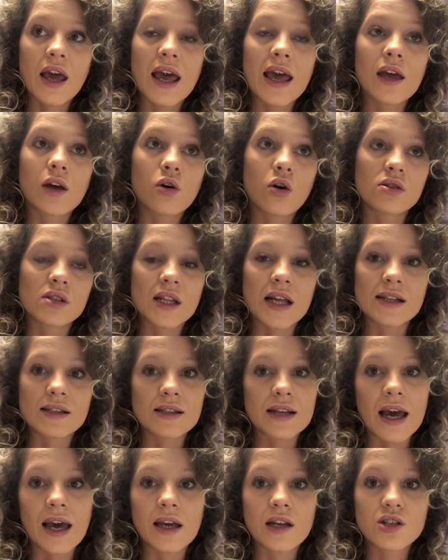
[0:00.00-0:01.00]
It got to that
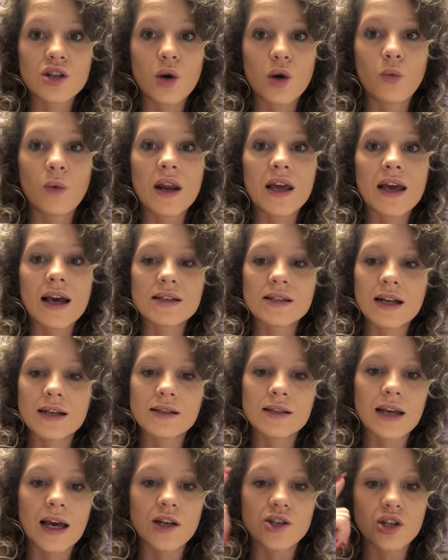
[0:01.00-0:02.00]
stage, and when it gets to that
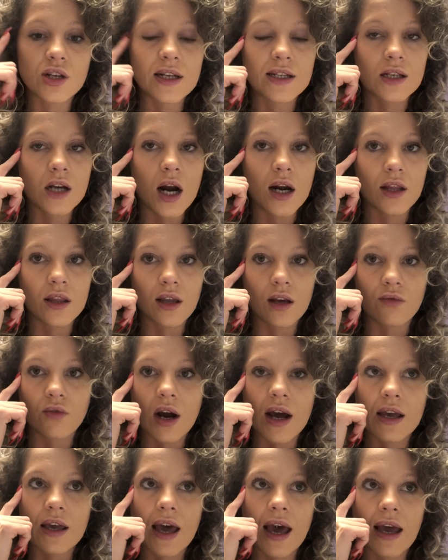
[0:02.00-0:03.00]
stage, you need to kind of think,
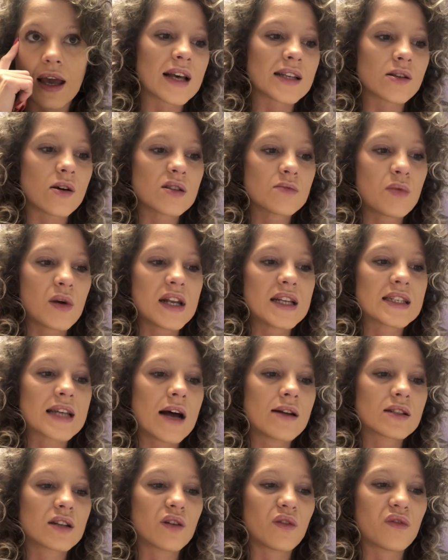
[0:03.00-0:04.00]
right, okay, because I was putting it
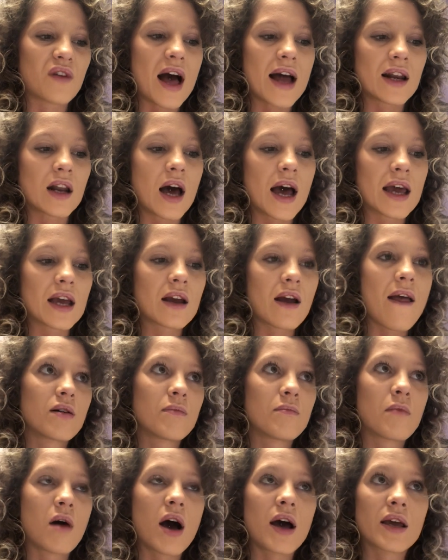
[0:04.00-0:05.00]
down to the fact like
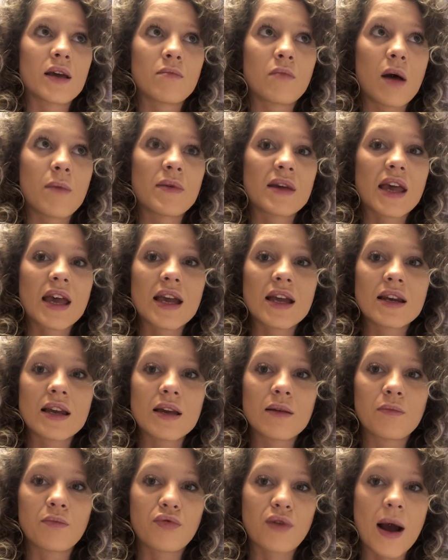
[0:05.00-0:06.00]
my
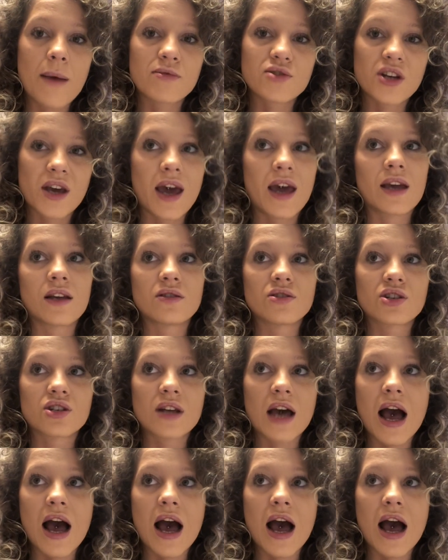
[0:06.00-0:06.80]
bikini prep changed,